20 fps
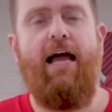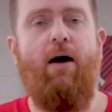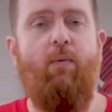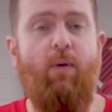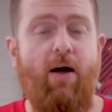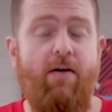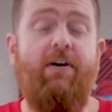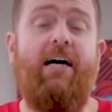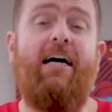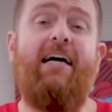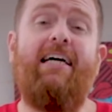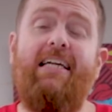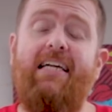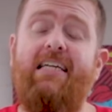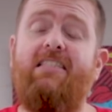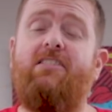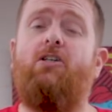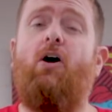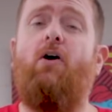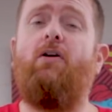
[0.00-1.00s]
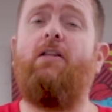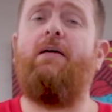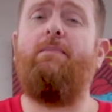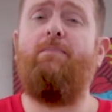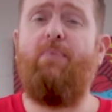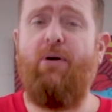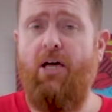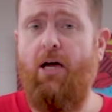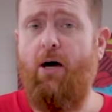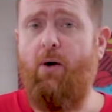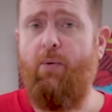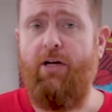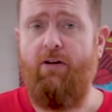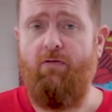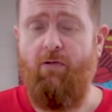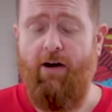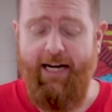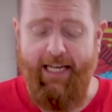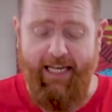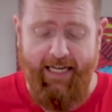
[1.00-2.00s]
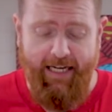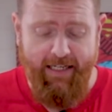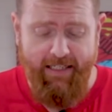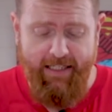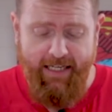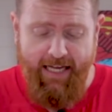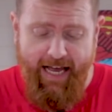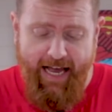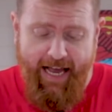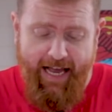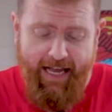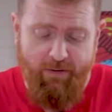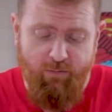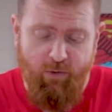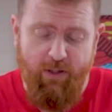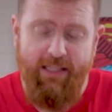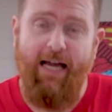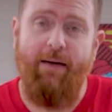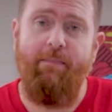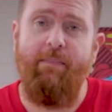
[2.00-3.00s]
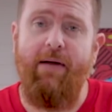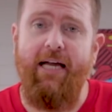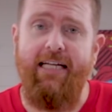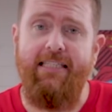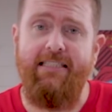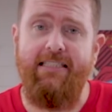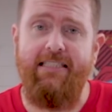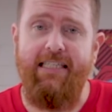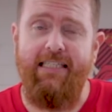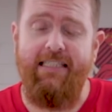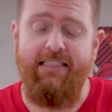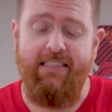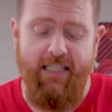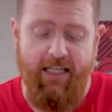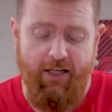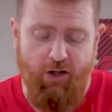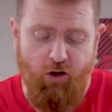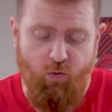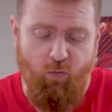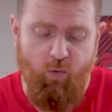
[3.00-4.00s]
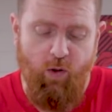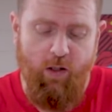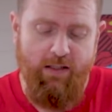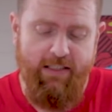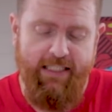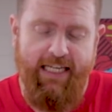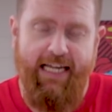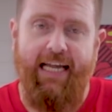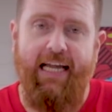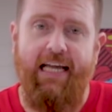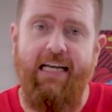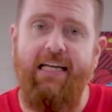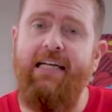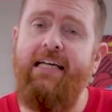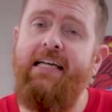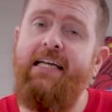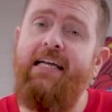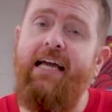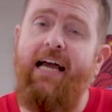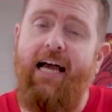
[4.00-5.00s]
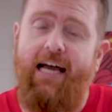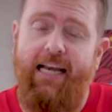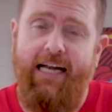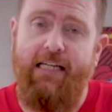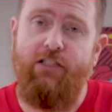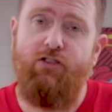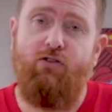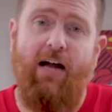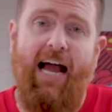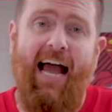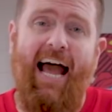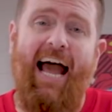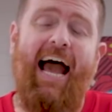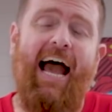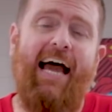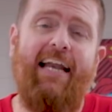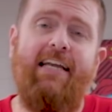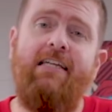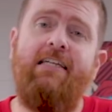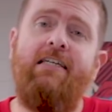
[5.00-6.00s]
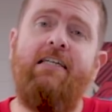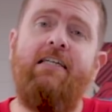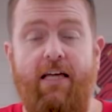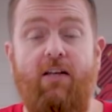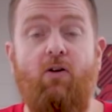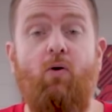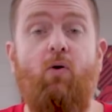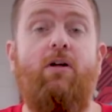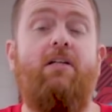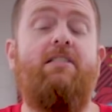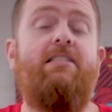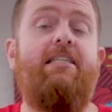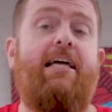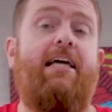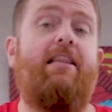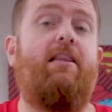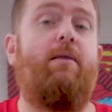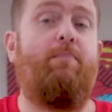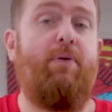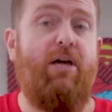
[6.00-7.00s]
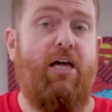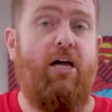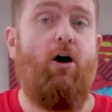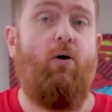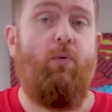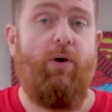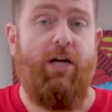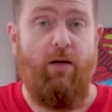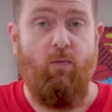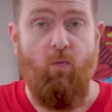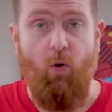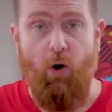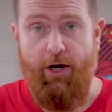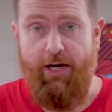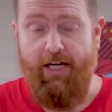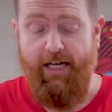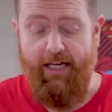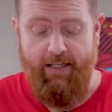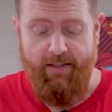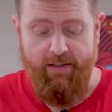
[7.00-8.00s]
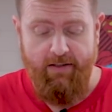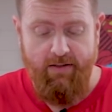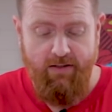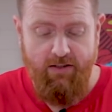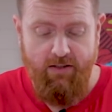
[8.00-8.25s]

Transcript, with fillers: However, it's only PoE ready, and what that means is that you will need an extra hat in order to get the PoE working.